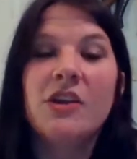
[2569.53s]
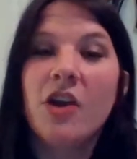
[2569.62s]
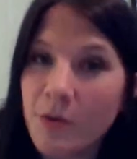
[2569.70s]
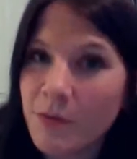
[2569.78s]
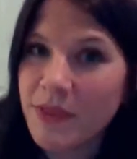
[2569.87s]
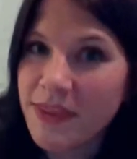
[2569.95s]

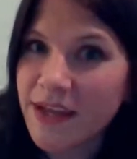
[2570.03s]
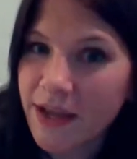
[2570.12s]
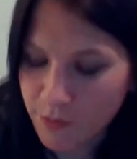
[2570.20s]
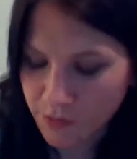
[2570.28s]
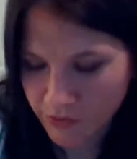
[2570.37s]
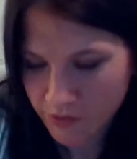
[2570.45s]
y'all would think
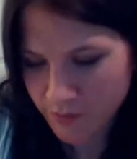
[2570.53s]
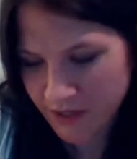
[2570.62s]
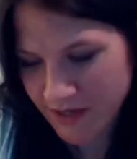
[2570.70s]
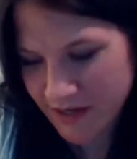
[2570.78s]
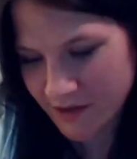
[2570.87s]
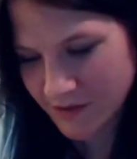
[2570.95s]
I would learn
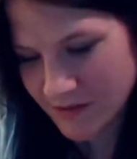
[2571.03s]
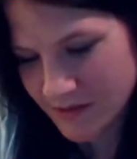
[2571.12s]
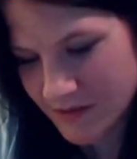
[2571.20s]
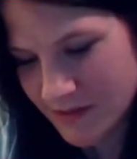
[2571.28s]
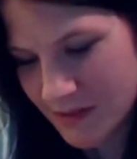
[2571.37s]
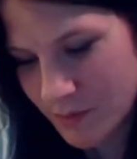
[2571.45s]
by now
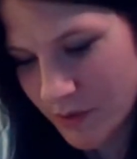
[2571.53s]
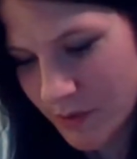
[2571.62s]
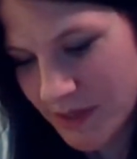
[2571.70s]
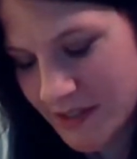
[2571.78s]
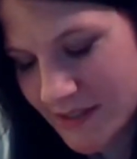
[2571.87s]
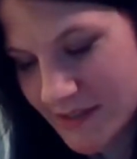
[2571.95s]
to
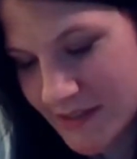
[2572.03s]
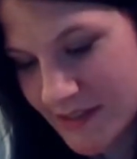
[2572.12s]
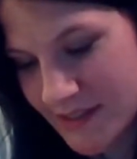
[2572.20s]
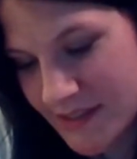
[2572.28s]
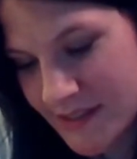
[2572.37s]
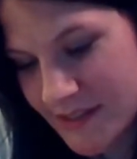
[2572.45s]
bring my
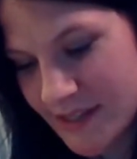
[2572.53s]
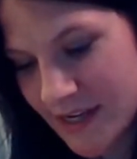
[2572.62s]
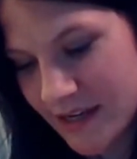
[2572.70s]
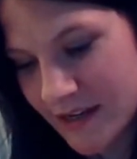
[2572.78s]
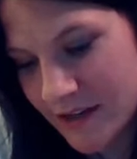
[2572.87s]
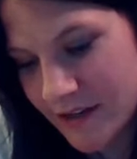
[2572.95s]

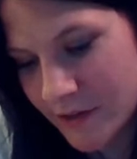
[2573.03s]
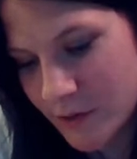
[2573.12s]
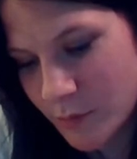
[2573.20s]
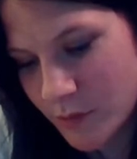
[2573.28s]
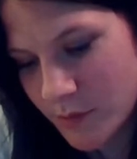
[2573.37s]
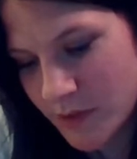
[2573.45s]
dang on
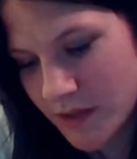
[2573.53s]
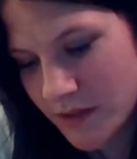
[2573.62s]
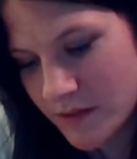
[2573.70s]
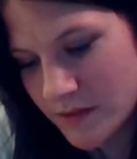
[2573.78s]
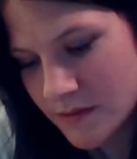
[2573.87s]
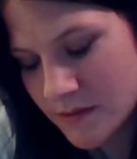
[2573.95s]
loupe with me.